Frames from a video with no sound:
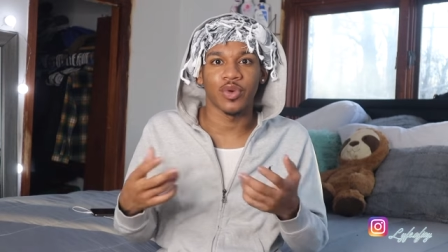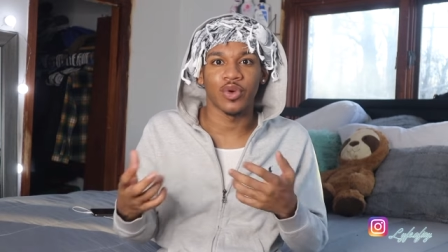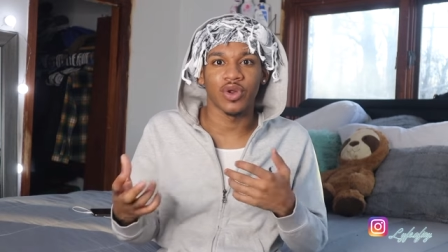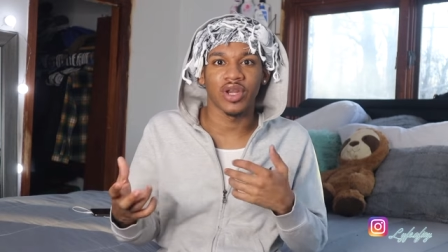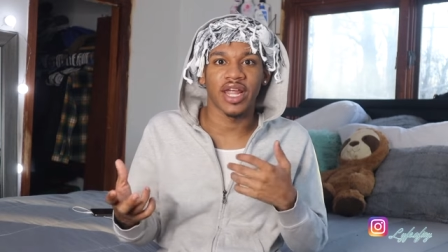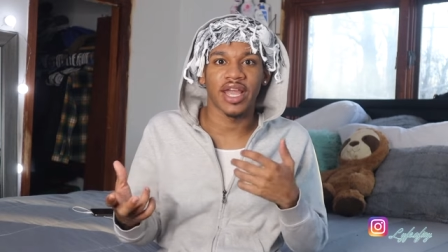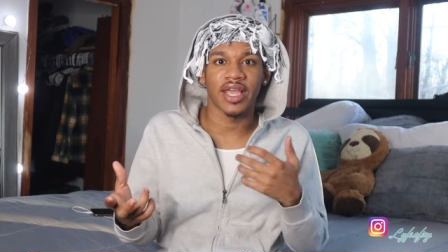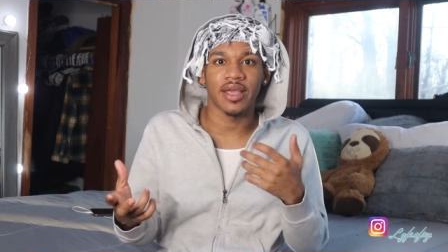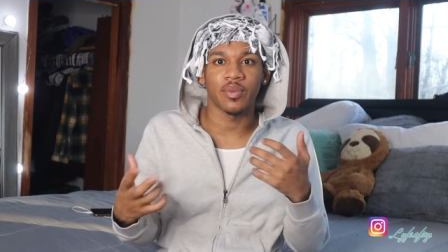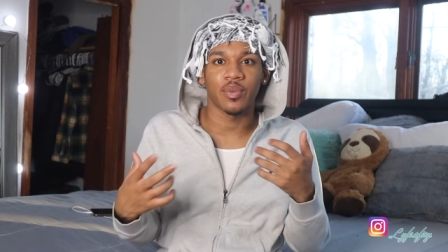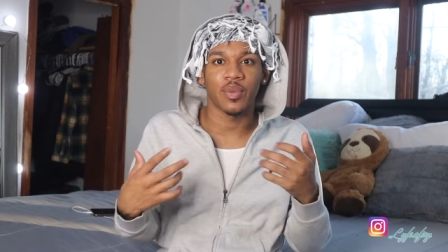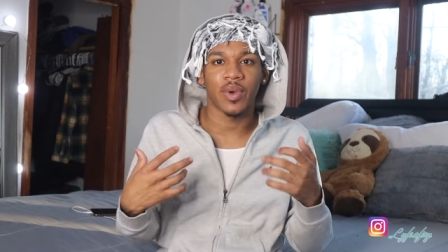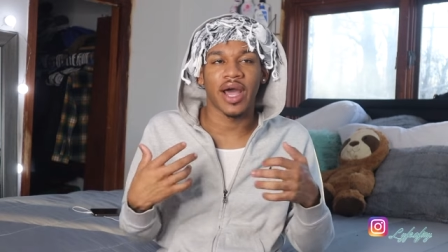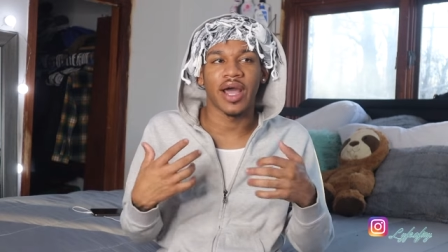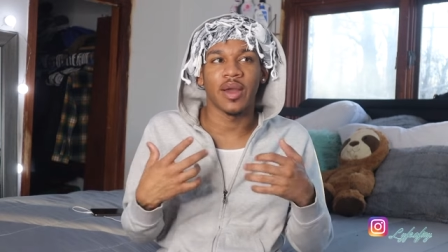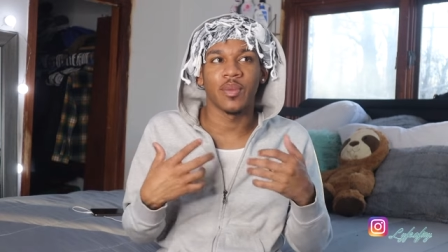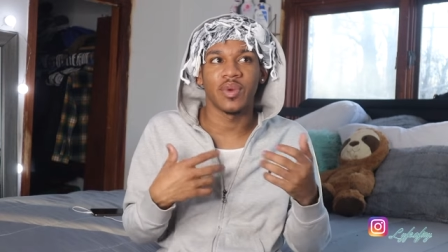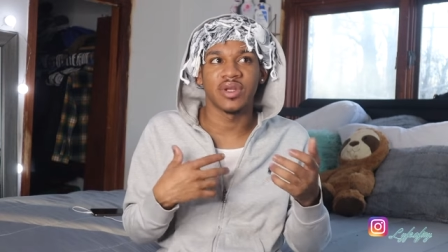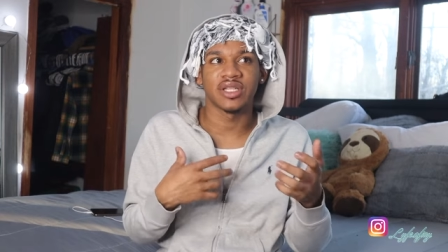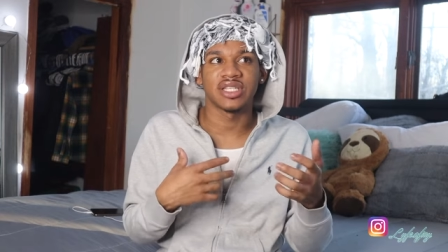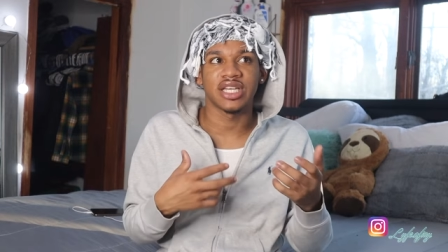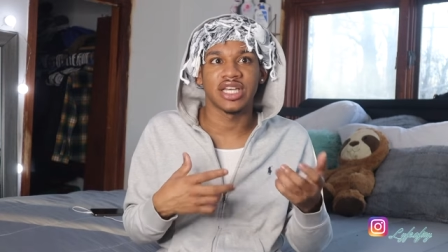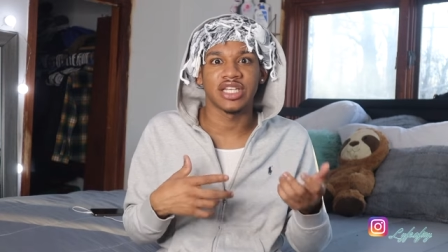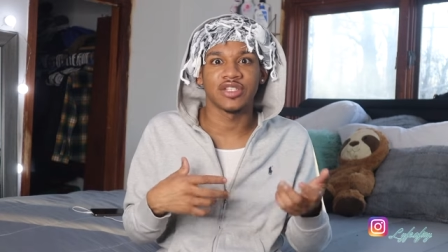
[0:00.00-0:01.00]
Or like I
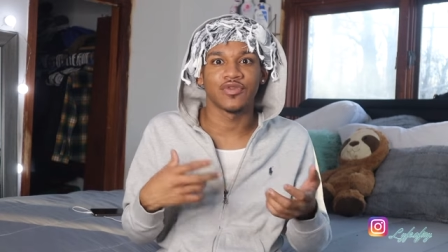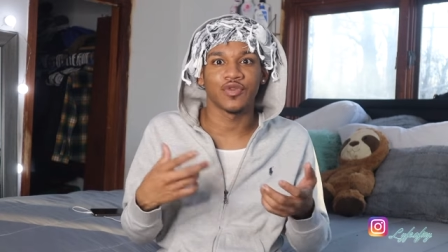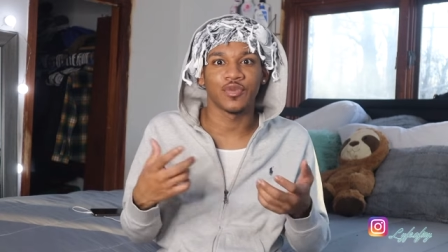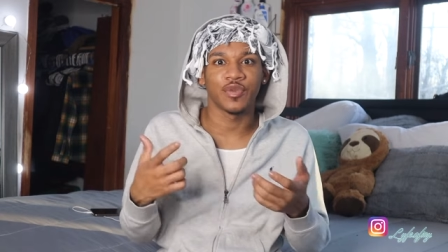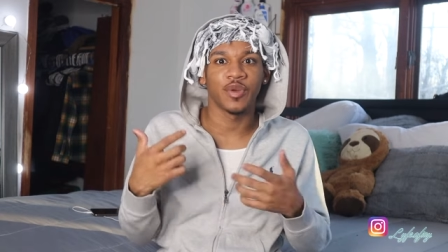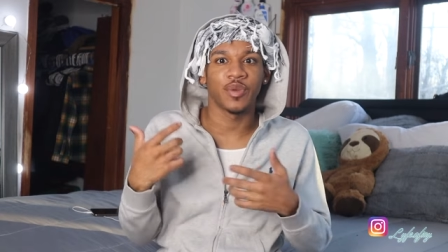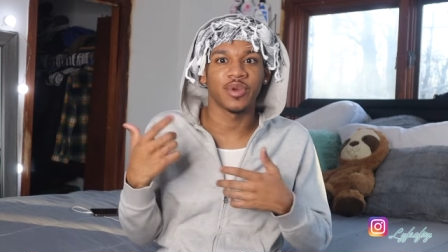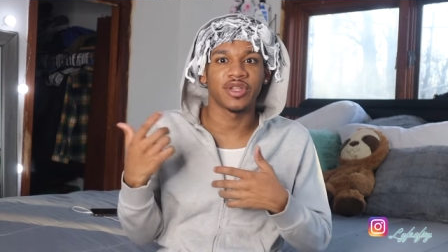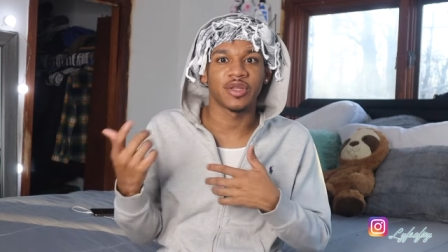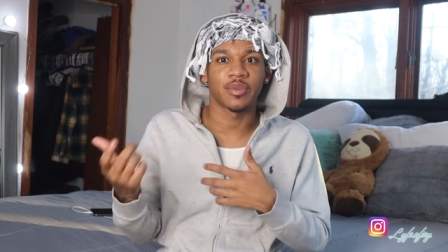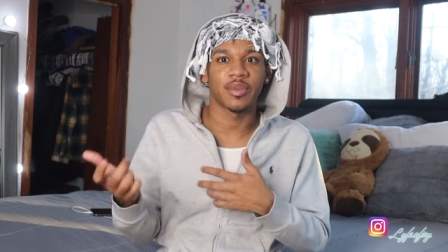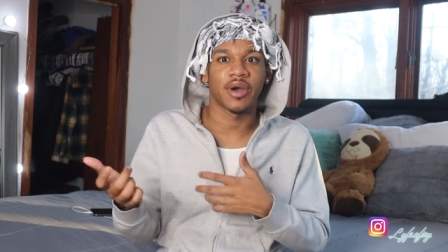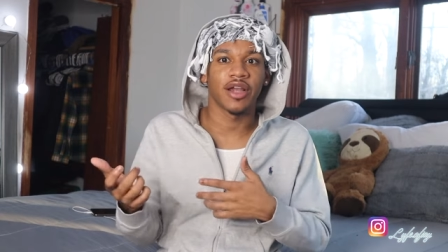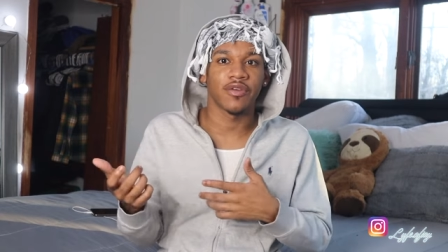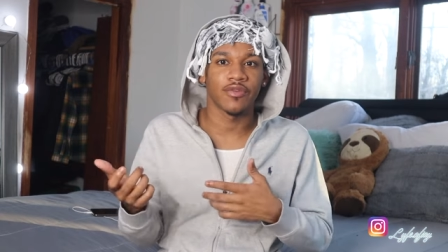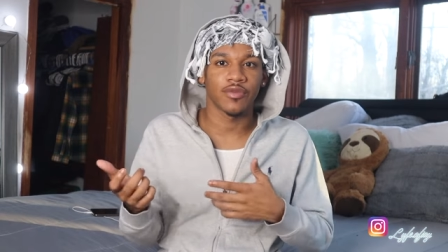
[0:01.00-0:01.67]
went to his room, he went to my